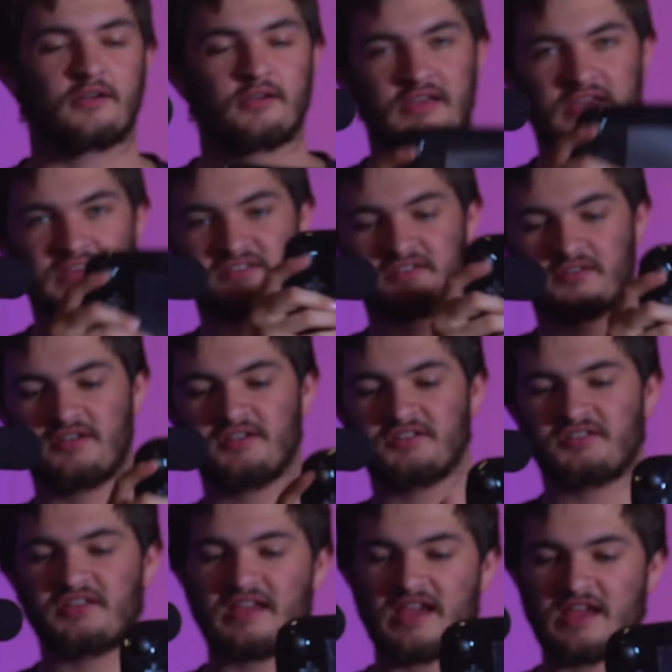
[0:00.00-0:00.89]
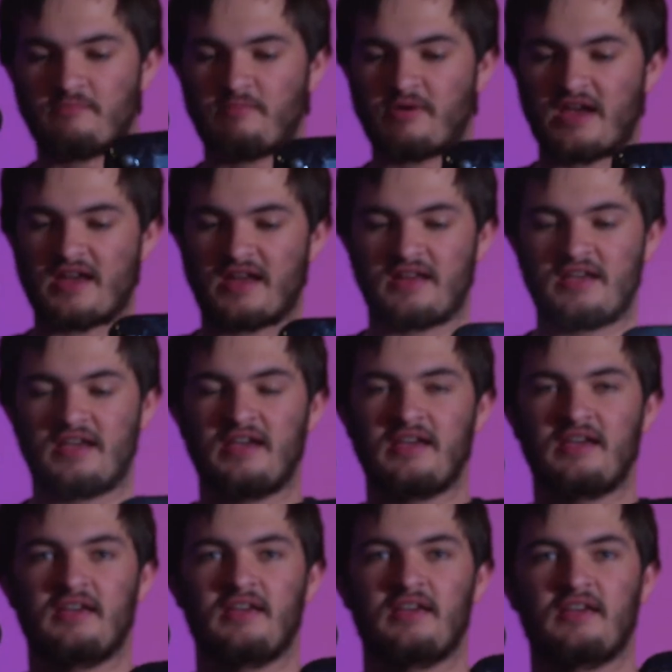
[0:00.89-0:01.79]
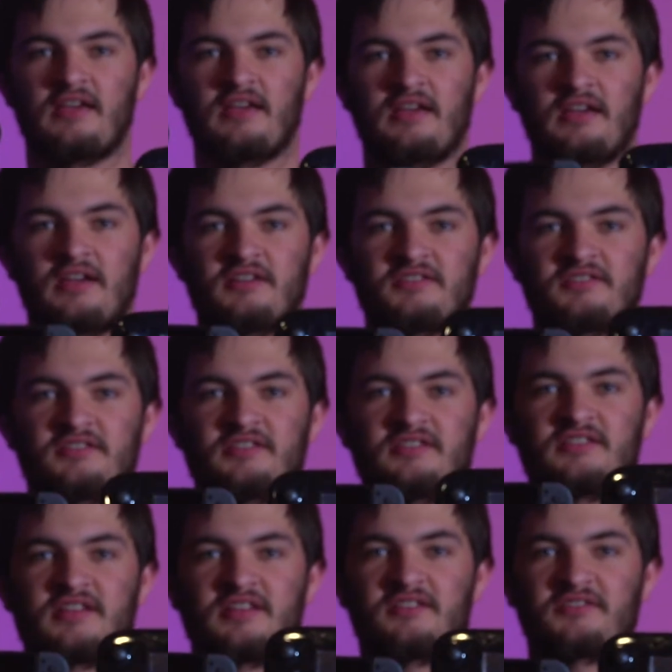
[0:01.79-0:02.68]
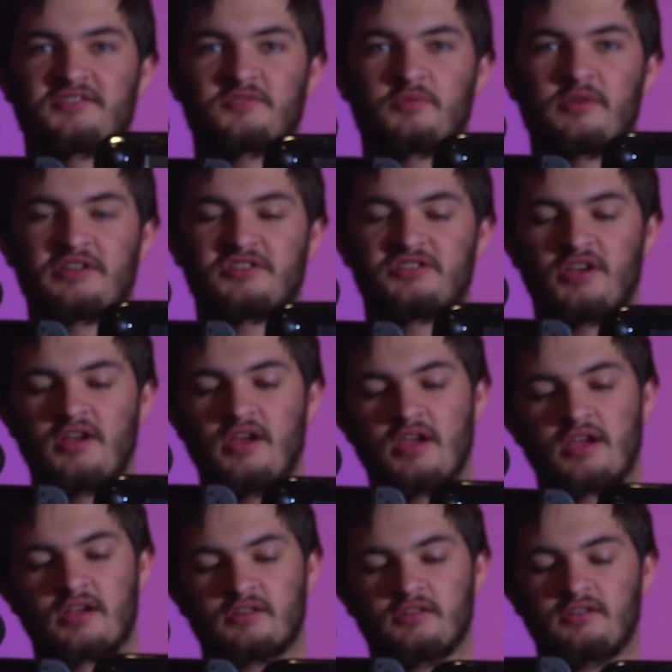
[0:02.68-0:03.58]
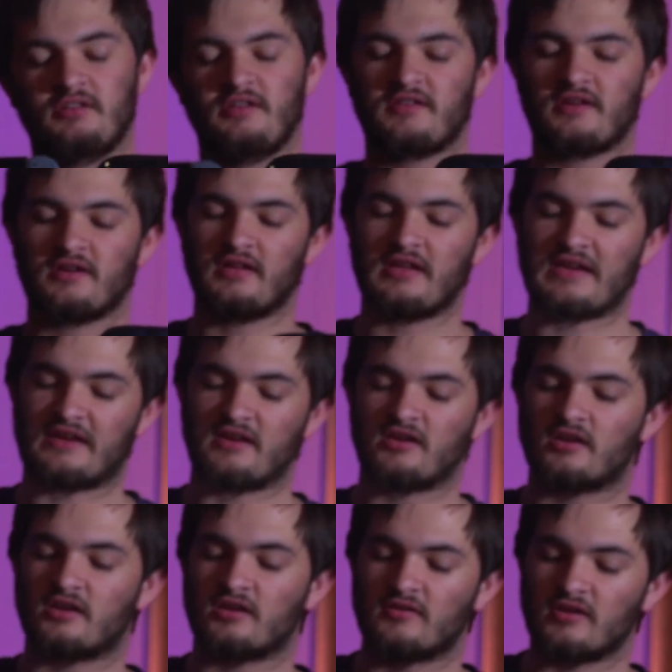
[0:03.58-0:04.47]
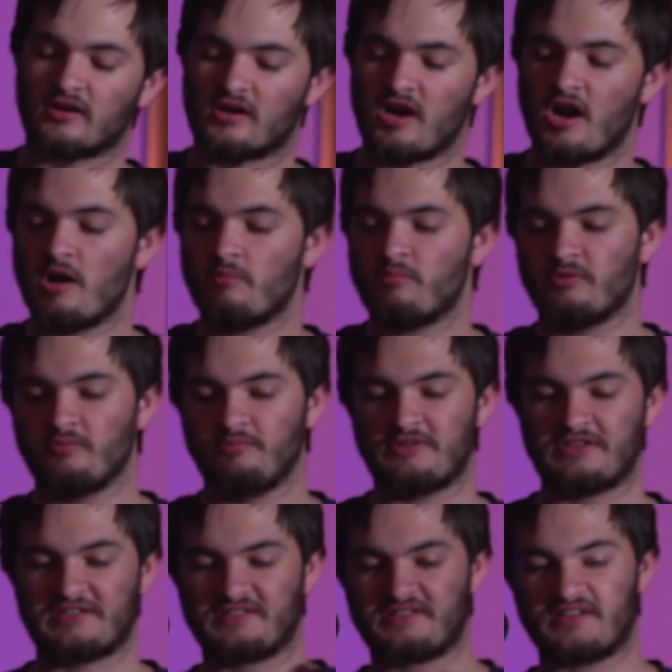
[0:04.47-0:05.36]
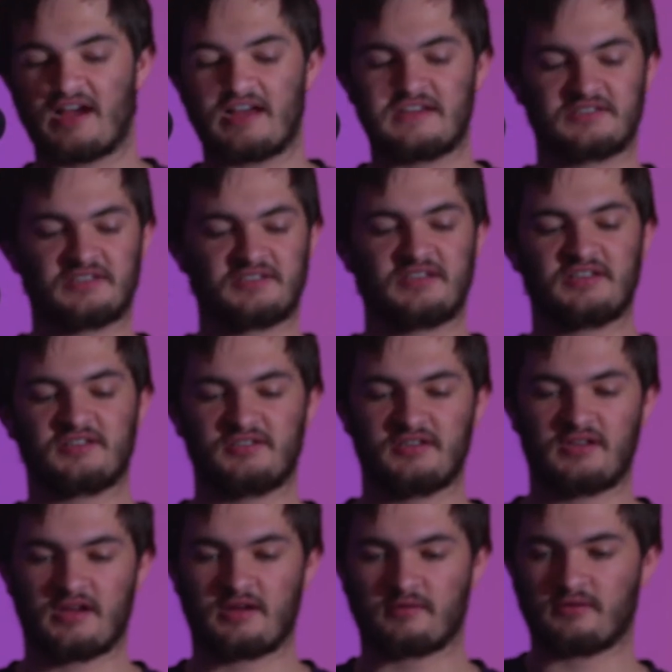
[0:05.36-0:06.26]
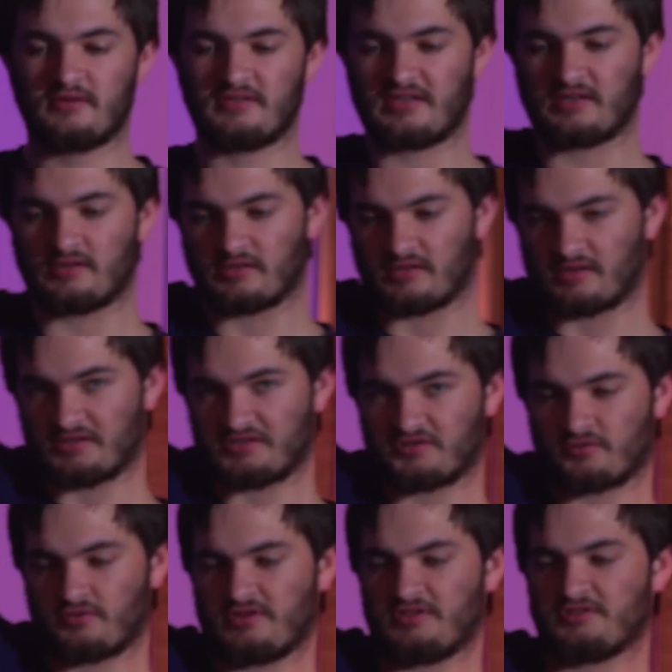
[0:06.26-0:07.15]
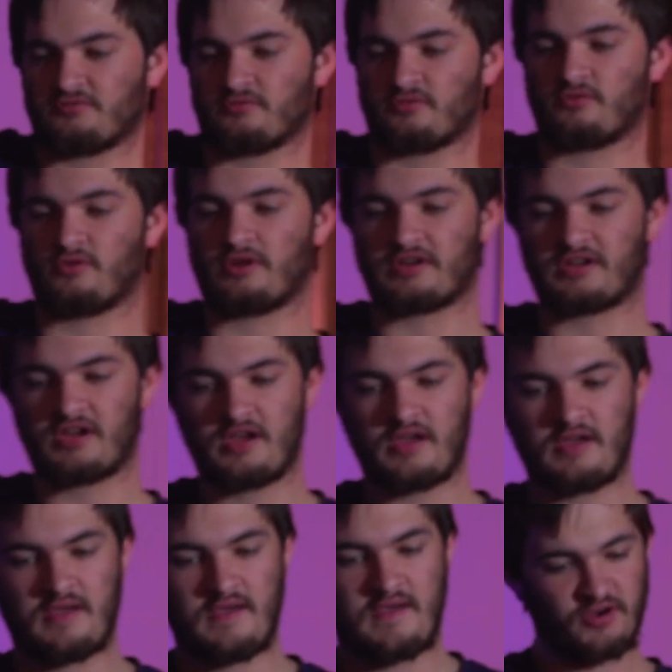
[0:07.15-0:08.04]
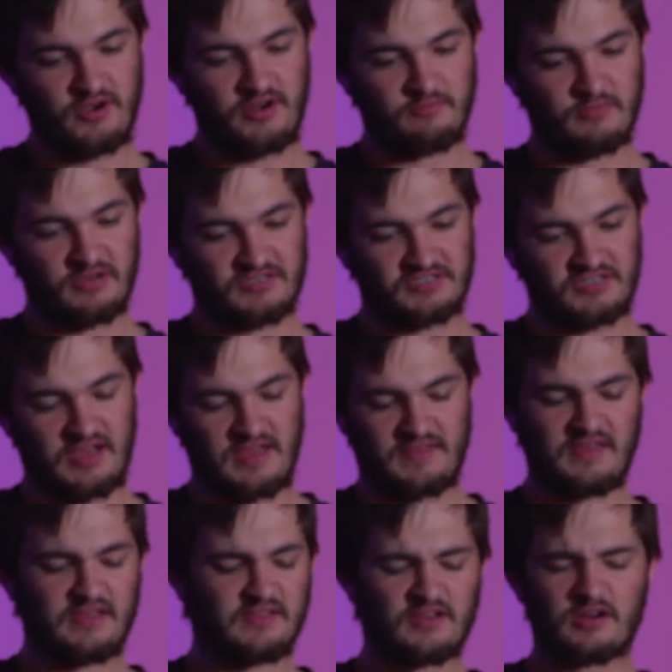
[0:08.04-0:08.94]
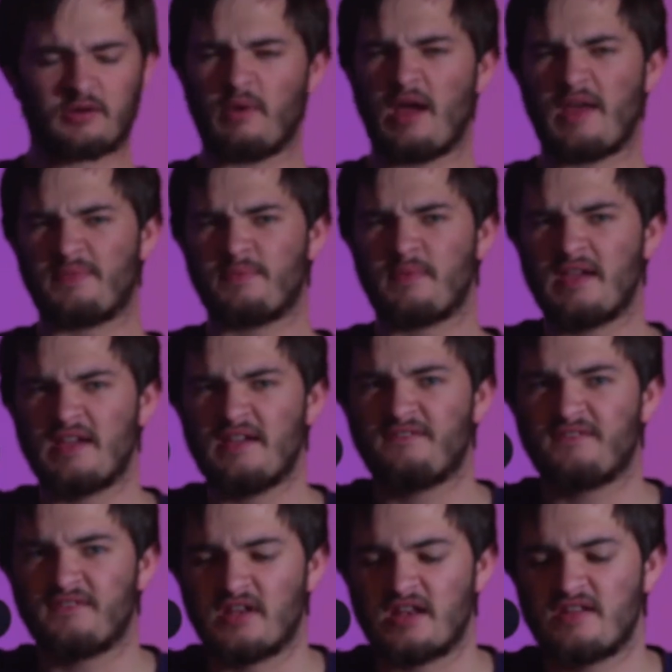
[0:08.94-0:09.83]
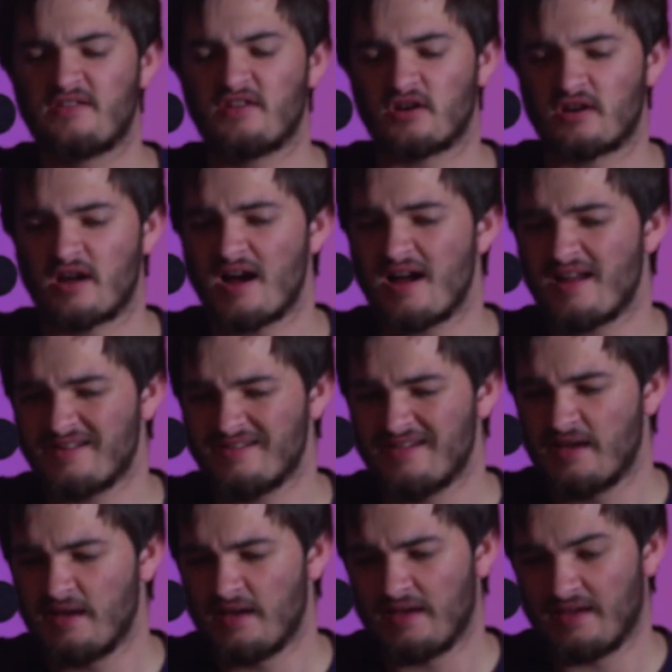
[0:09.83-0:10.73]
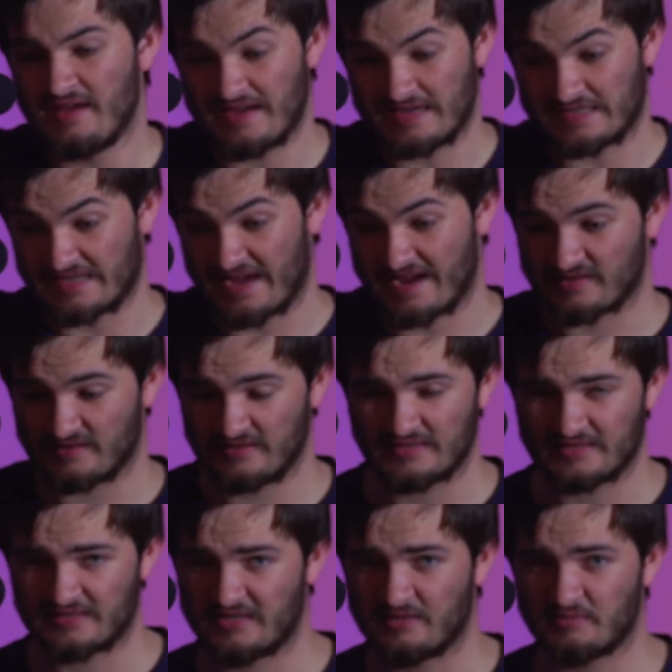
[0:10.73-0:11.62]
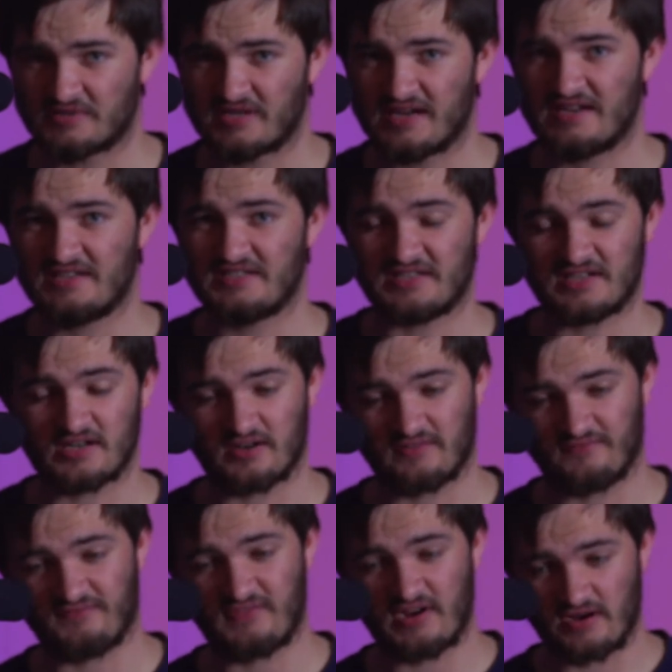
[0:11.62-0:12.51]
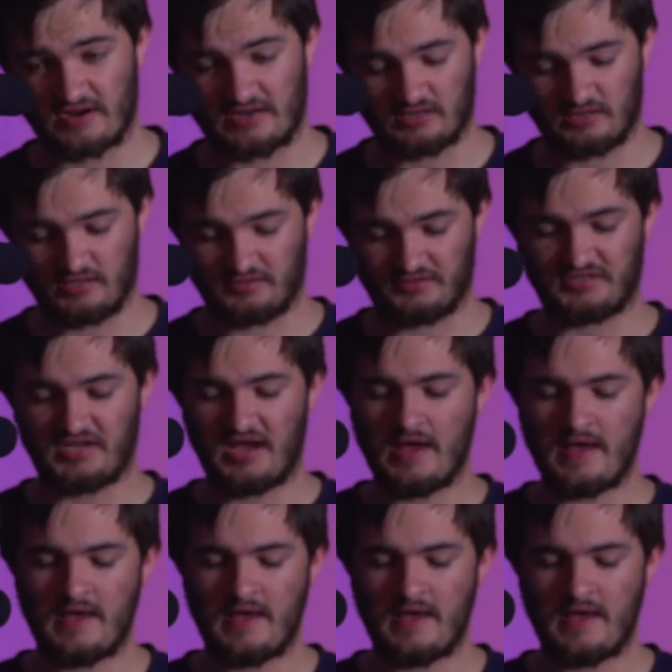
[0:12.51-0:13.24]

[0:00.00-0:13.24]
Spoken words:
Okay, so here's the gamepad. Here's the Nintendo Switch. Clearly they're comparably sized. I'm going to take a look at the screens real quick. Pretty much, I think if they're not exactly the same size, they're very close.